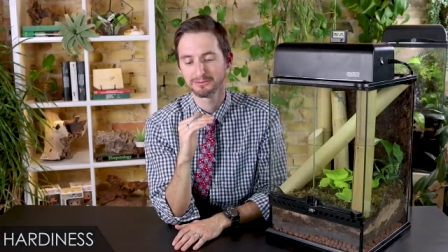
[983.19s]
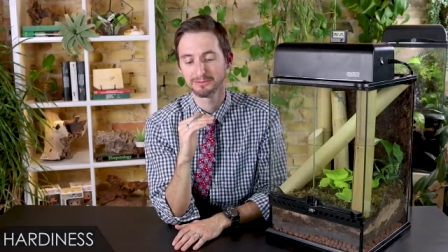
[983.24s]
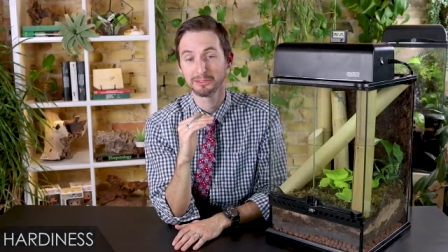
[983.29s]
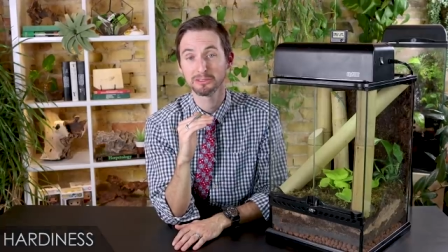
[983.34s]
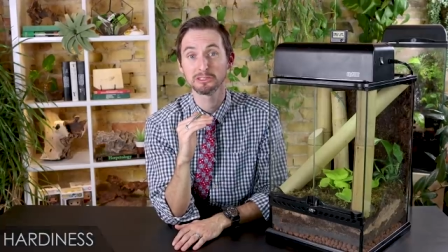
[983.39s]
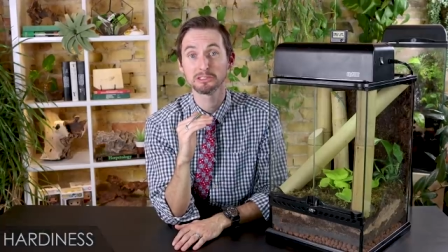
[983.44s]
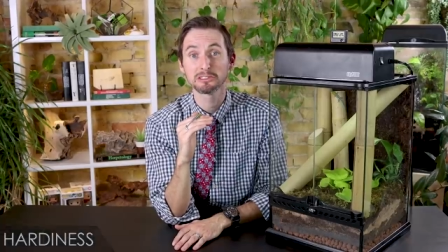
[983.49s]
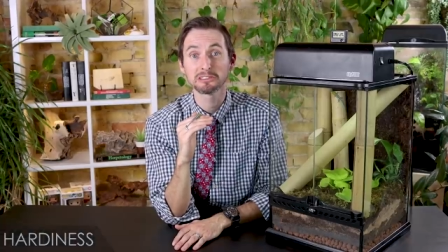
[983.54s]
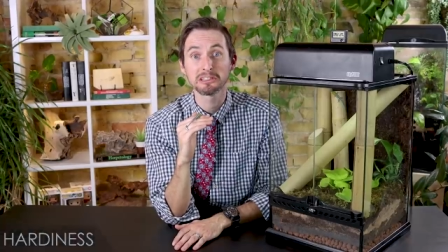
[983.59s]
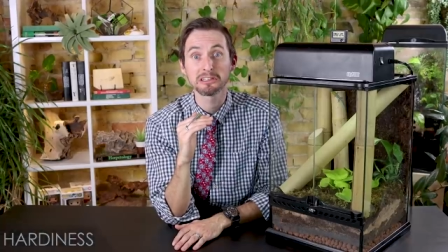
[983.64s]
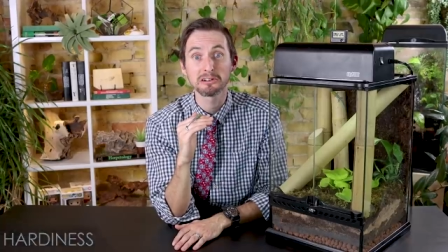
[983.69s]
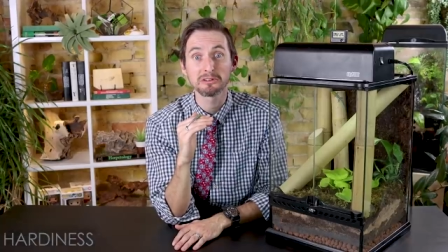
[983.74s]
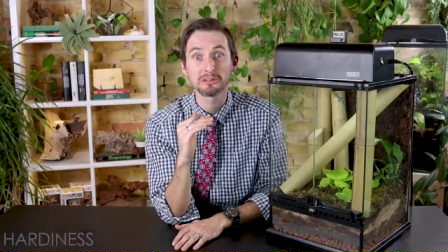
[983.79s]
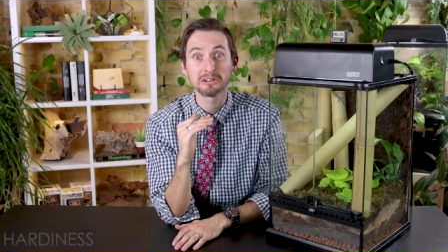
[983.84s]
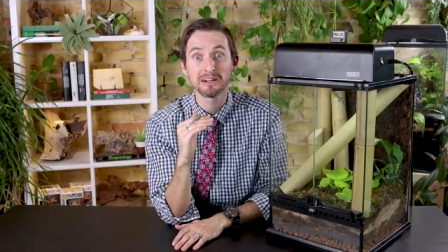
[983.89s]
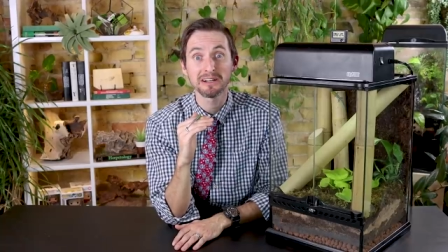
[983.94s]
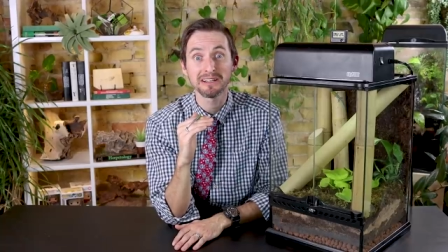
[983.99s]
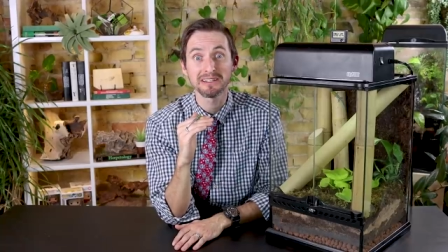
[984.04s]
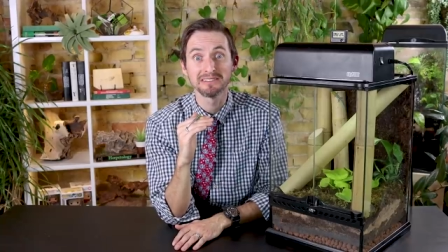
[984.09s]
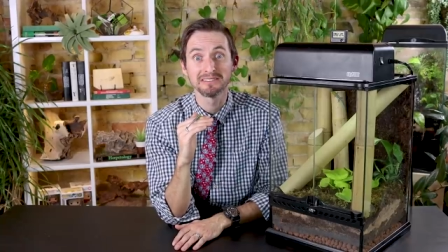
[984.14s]
They're just little
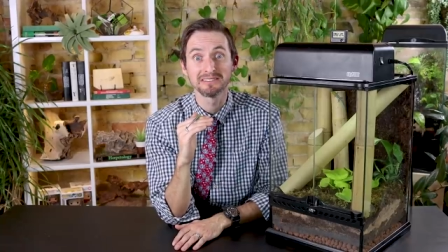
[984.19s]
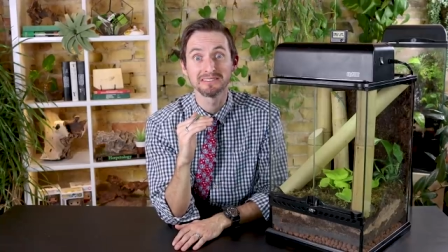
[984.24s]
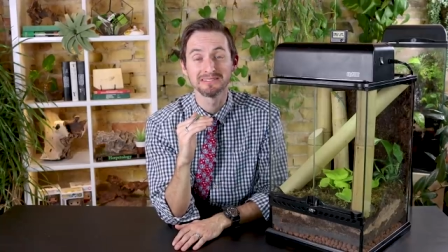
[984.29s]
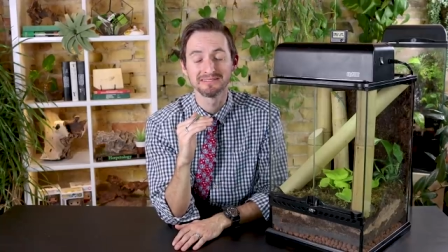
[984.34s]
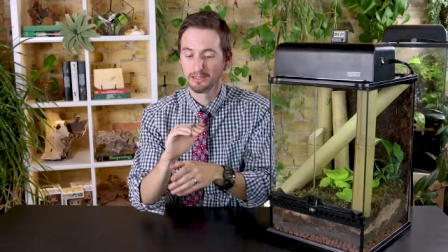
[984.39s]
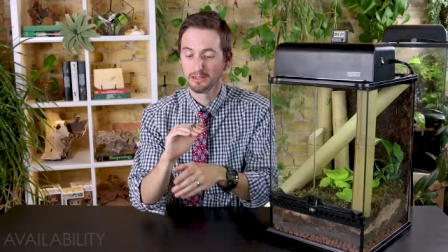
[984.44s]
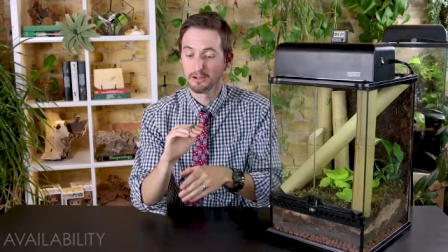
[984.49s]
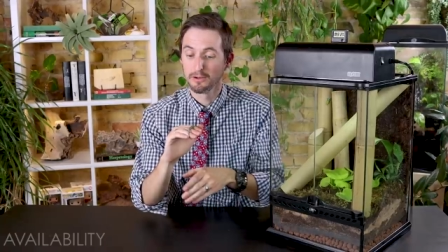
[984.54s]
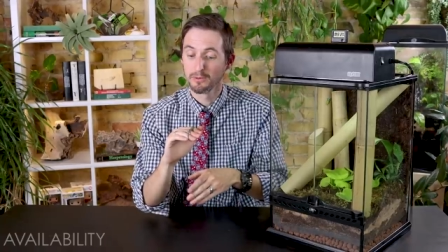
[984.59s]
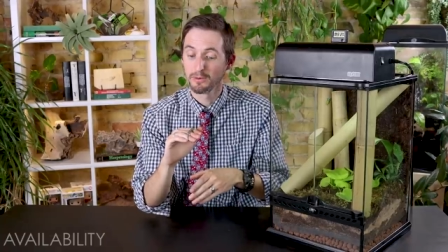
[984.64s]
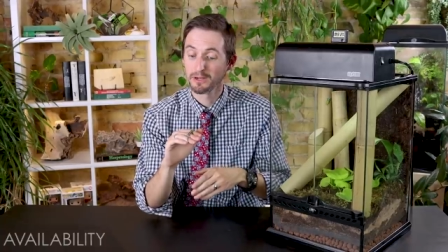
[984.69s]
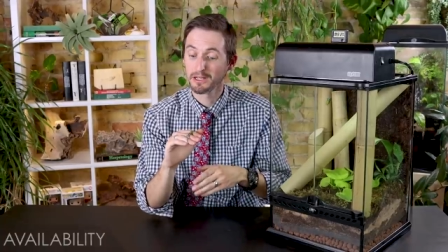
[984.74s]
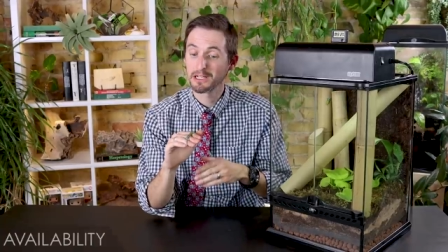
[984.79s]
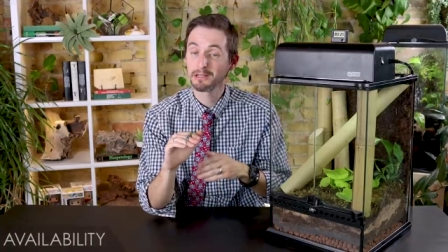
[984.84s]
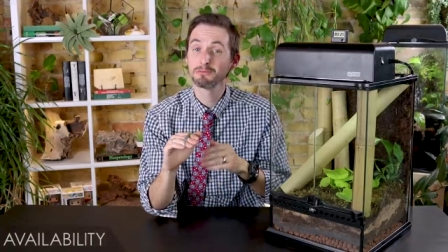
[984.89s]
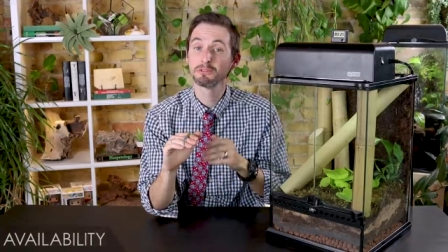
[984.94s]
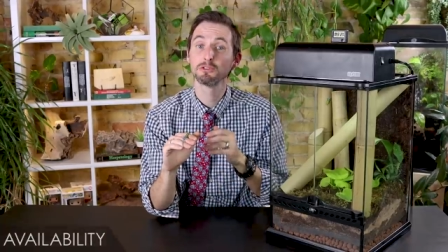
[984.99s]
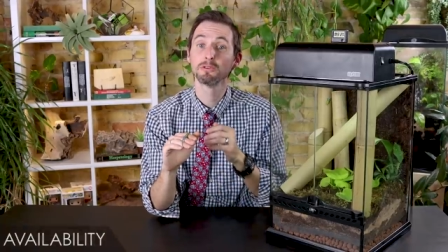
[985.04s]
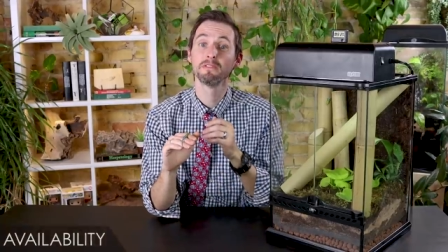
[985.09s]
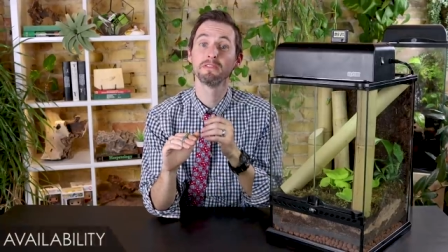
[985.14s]
guys. When it
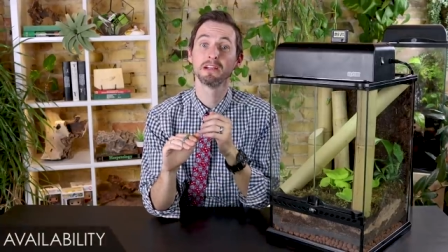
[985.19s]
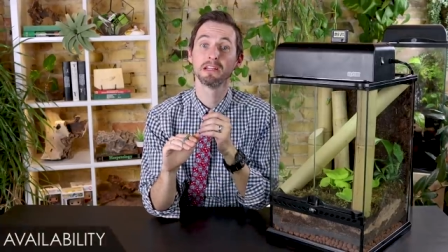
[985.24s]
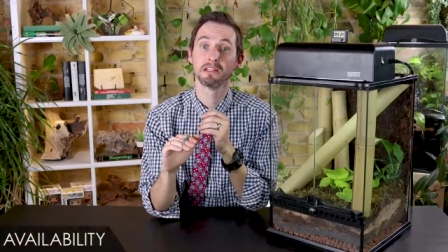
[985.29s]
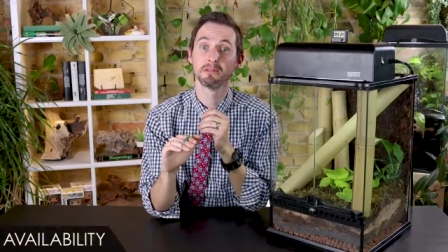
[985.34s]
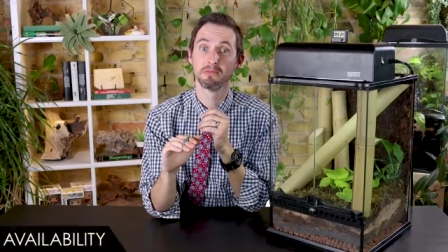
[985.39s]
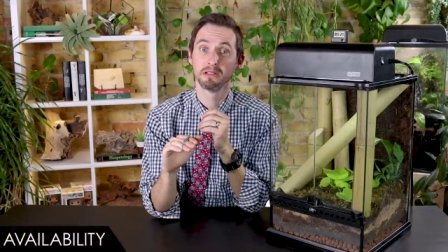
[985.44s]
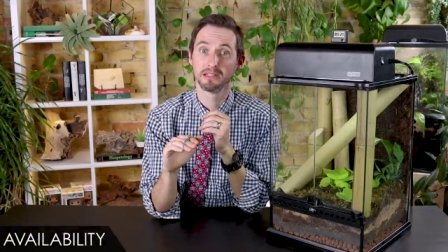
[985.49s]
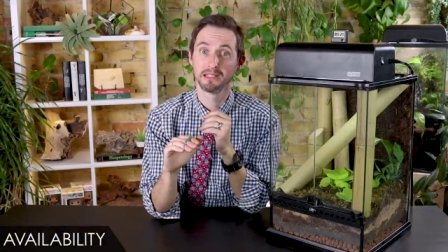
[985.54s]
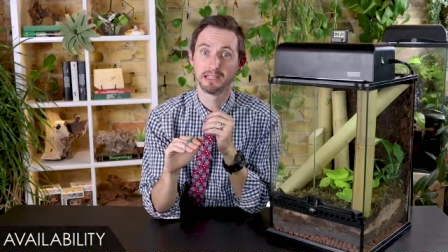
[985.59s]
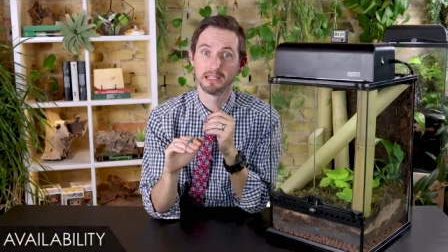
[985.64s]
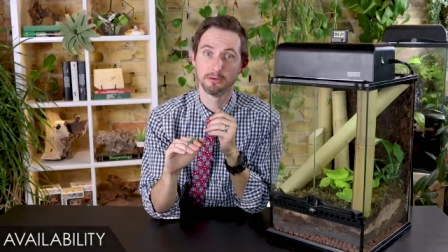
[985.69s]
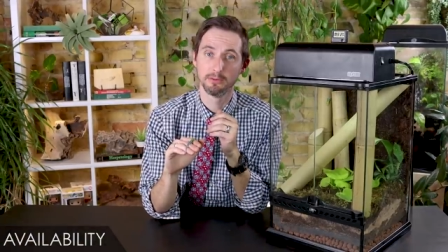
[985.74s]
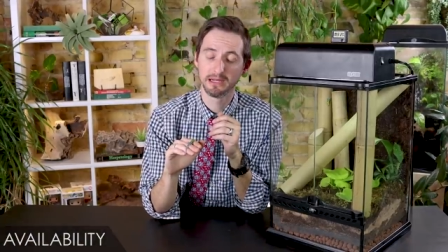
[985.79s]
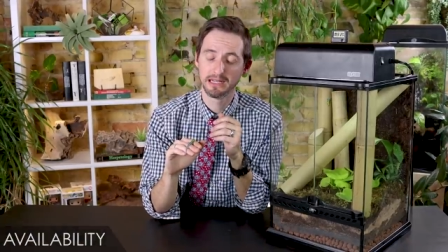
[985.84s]
comes to availability,